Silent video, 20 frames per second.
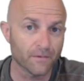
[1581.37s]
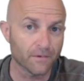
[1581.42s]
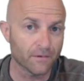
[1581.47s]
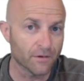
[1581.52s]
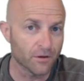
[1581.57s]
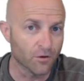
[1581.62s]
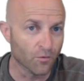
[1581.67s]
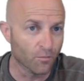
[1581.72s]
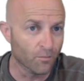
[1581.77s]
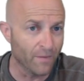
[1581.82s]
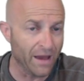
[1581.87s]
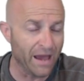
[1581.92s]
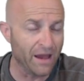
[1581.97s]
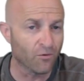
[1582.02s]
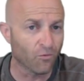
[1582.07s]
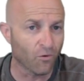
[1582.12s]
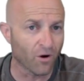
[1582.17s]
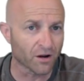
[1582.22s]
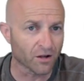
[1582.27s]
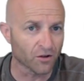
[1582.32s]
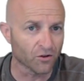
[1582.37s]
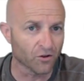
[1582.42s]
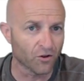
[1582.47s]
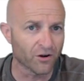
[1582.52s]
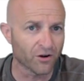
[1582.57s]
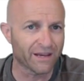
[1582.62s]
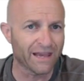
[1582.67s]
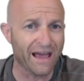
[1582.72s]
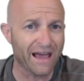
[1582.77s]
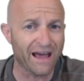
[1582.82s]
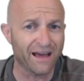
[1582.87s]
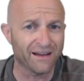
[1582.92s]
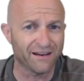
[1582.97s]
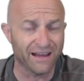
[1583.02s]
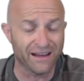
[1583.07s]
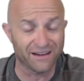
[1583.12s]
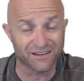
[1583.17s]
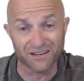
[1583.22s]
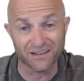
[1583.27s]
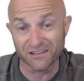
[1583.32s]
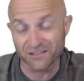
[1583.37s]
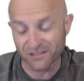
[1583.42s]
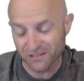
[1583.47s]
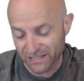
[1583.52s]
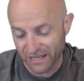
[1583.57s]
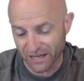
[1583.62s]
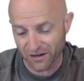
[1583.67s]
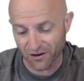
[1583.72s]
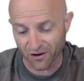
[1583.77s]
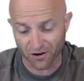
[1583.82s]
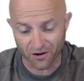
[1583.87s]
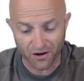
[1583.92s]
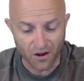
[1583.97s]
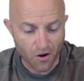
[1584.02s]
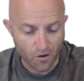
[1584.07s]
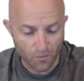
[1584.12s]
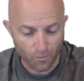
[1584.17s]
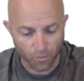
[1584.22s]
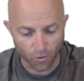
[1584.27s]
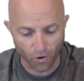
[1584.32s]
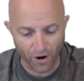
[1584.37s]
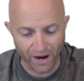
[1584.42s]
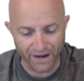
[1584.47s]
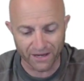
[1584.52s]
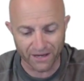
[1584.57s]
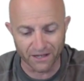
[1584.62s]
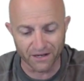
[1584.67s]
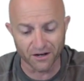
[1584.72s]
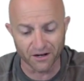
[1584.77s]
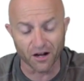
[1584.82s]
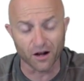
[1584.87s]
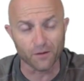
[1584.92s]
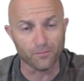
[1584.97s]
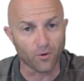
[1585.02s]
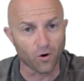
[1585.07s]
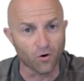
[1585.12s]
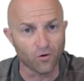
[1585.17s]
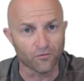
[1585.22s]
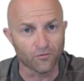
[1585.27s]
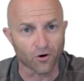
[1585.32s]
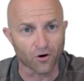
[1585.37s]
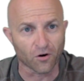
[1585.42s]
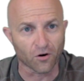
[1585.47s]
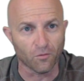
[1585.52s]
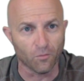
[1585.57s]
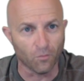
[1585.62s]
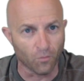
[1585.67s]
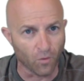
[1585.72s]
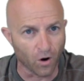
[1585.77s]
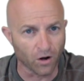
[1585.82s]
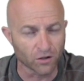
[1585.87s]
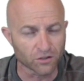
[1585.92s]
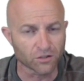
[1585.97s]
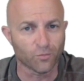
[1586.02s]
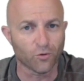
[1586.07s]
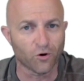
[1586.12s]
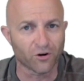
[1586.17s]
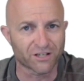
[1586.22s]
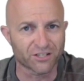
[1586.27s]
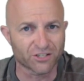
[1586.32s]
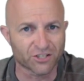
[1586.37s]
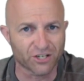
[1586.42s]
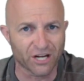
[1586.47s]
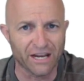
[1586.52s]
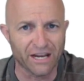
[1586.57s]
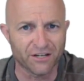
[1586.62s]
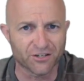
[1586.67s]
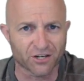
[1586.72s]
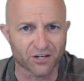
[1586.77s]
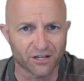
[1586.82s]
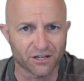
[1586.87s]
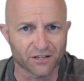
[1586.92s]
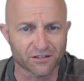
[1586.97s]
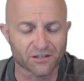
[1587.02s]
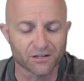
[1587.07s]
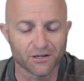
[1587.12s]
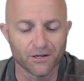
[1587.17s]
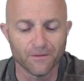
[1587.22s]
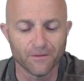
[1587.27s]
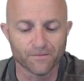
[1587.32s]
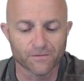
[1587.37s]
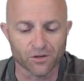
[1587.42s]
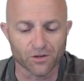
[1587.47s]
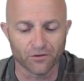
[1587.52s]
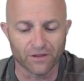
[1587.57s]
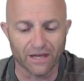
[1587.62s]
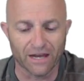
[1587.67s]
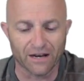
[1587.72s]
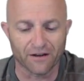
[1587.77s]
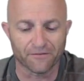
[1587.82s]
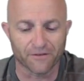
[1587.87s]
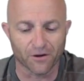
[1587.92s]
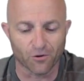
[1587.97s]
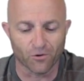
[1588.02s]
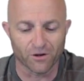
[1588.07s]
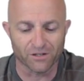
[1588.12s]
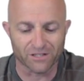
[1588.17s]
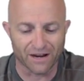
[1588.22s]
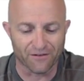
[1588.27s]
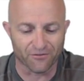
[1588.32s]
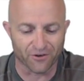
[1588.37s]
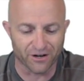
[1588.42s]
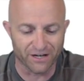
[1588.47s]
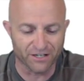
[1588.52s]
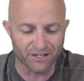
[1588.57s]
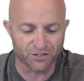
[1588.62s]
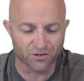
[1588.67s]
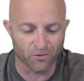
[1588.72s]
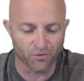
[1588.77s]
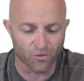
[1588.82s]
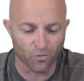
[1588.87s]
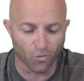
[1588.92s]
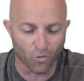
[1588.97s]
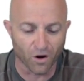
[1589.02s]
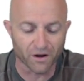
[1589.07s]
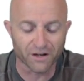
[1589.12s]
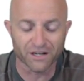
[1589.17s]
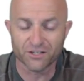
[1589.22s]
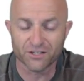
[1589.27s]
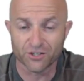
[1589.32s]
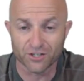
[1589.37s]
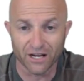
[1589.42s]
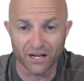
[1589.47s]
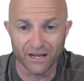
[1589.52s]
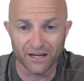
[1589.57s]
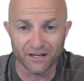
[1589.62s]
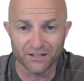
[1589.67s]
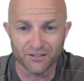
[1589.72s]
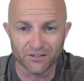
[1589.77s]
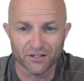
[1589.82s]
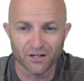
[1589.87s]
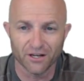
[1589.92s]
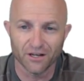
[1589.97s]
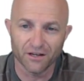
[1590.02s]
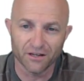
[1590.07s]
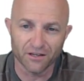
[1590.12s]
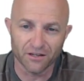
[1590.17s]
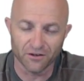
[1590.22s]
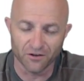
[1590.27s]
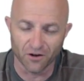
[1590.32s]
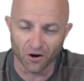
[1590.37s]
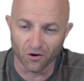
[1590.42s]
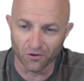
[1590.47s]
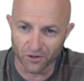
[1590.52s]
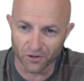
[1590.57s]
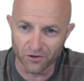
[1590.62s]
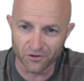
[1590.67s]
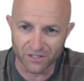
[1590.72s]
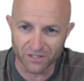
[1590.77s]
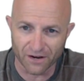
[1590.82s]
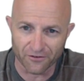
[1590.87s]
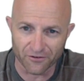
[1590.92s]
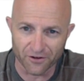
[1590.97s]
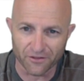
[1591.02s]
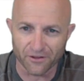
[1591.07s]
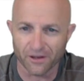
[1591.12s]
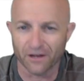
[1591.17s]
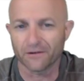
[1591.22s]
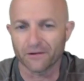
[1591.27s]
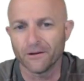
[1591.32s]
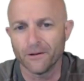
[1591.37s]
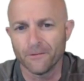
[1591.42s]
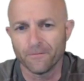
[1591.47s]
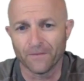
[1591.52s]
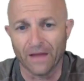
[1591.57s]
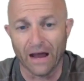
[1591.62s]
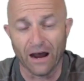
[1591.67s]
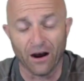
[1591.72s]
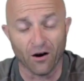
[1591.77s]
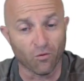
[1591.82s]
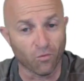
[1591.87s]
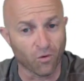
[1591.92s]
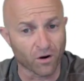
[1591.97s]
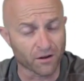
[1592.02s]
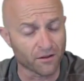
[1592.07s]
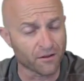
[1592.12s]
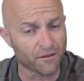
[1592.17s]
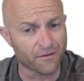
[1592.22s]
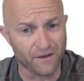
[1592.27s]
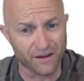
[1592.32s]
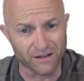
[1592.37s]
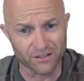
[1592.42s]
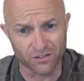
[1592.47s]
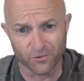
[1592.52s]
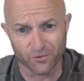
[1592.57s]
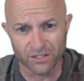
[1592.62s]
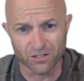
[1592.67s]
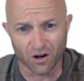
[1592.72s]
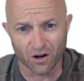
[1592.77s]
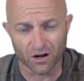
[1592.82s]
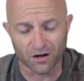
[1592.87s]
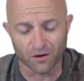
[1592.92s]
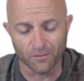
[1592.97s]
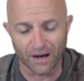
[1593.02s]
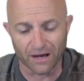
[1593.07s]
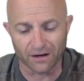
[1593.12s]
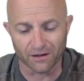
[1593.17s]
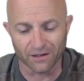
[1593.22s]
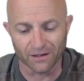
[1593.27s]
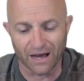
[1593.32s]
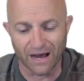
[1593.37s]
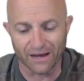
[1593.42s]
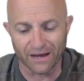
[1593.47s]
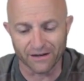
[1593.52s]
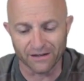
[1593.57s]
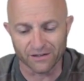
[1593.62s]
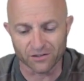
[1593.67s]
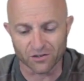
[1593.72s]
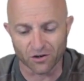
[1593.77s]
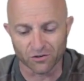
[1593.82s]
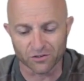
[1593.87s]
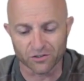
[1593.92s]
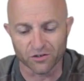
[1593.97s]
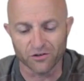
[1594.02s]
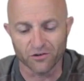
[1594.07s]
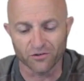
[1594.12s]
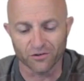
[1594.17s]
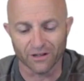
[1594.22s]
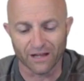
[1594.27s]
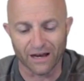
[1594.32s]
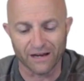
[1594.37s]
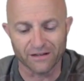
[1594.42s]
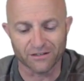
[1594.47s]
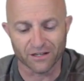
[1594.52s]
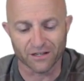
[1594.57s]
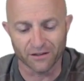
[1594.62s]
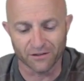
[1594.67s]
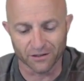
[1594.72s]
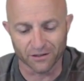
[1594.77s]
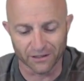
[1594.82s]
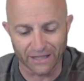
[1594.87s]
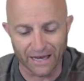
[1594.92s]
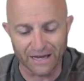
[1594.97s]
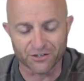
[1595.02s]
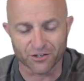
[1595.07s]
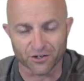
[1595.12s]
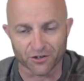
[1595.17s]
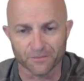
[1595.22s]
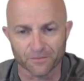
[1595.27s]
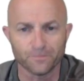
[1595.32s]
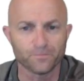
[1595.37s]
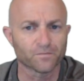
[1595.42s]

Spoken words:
you may want to look at and consider breaking it up over multiple exchanges so that if there was ever an issue with one exchange, you don't lose everything. Now, one of the things that we talk about a lot is also utilizing the ledger.